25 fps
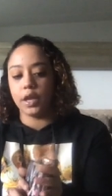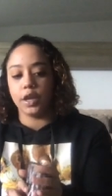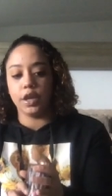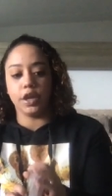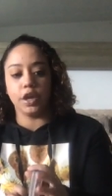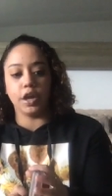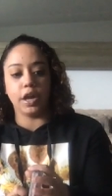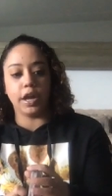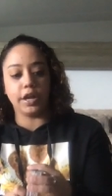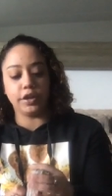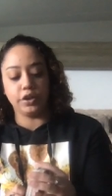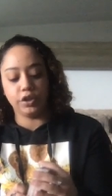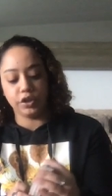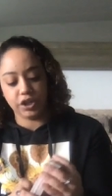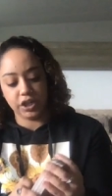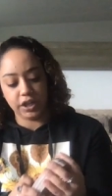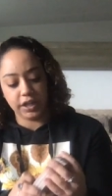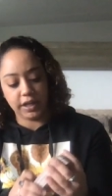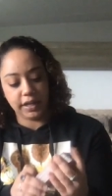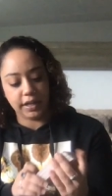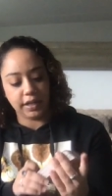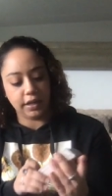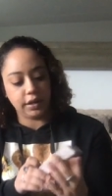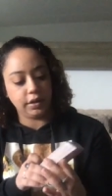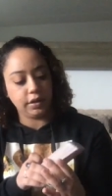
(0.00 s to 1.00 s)
Your energy
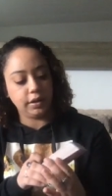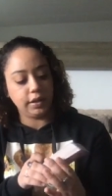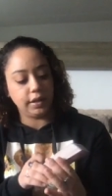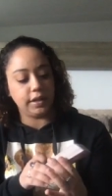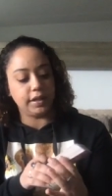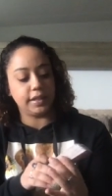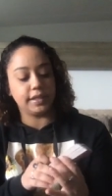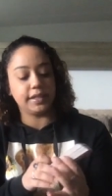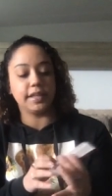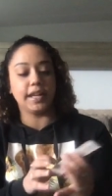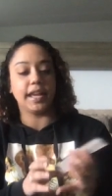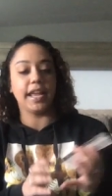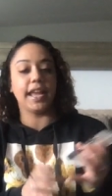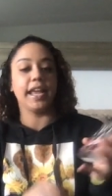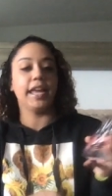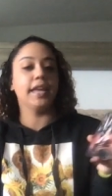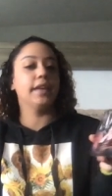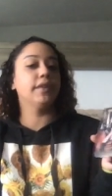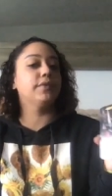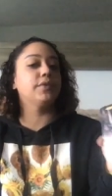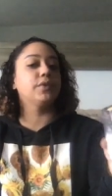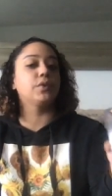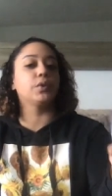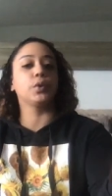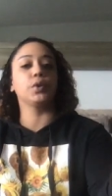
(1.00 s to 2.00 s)
here is the Eight
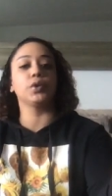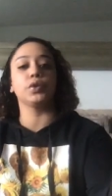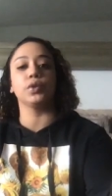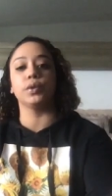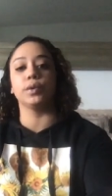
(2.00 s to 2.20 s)
of Swords